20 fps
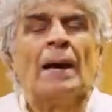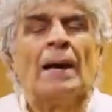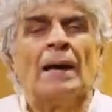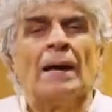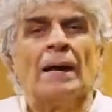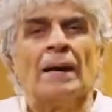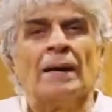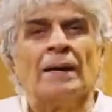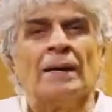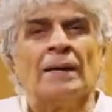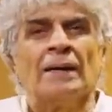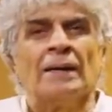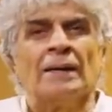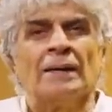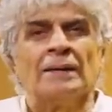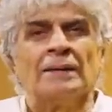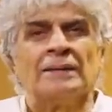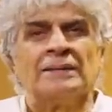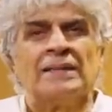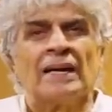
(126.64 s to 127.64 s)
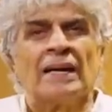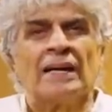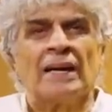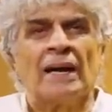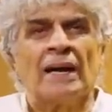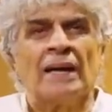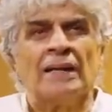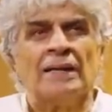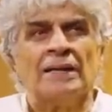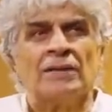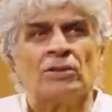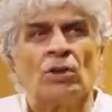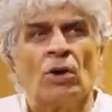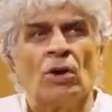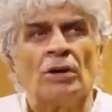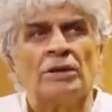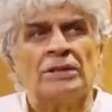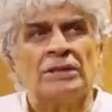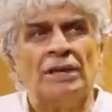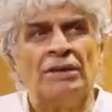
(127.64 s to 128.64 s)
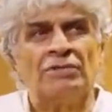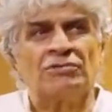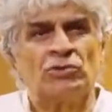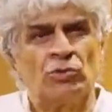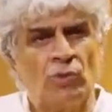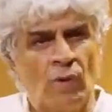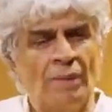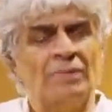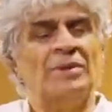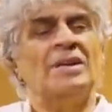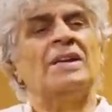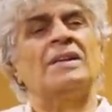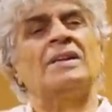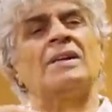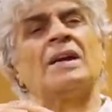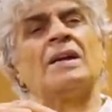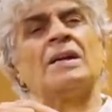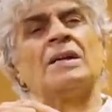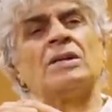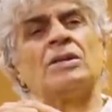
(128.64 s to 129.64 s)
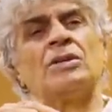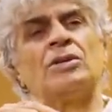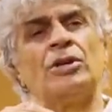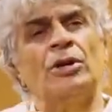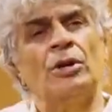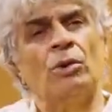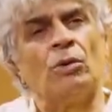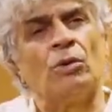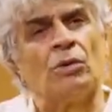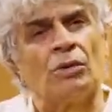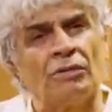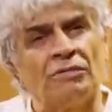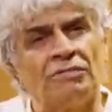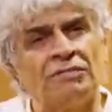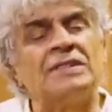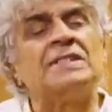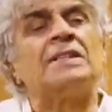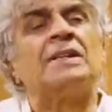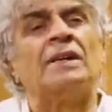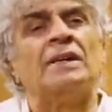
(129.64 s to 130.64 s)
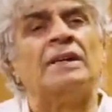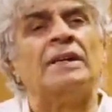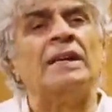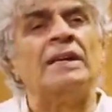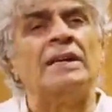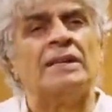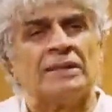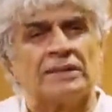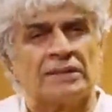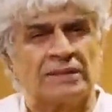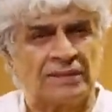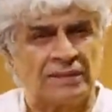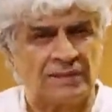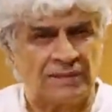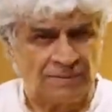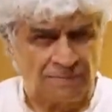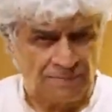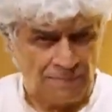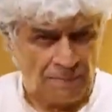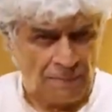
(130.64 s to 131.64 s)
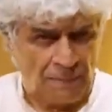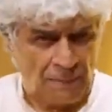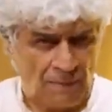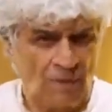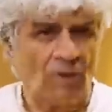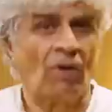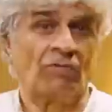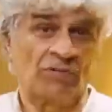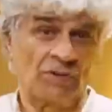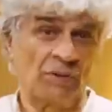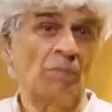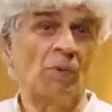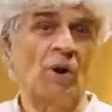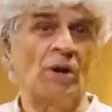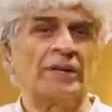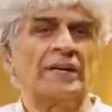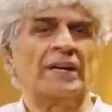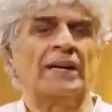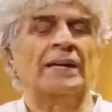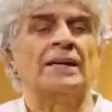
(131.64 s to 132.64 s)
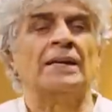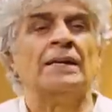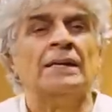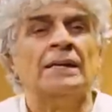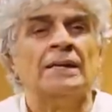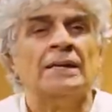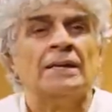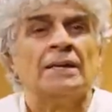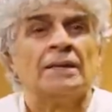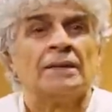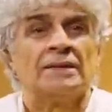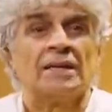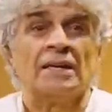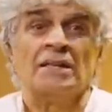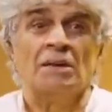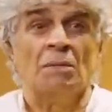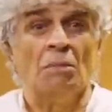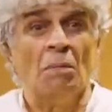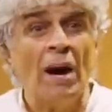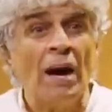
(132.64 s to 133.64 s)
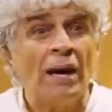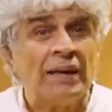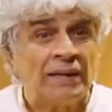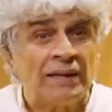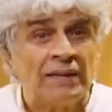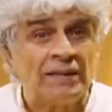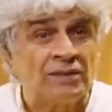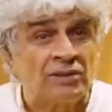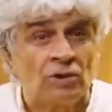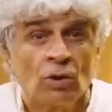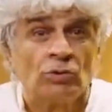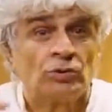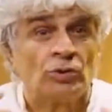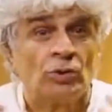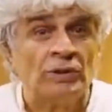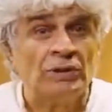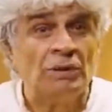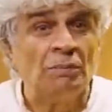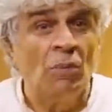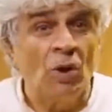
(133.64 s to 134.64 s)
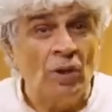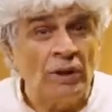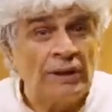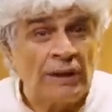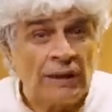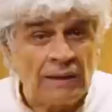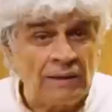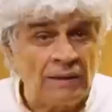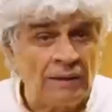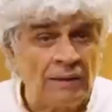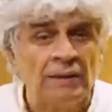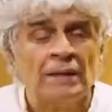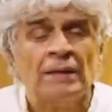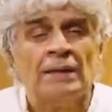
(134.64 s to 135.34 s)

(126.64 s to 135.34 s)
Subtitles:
that I thought, if Swami can cure physical illness of the body, then the mind is also in the body.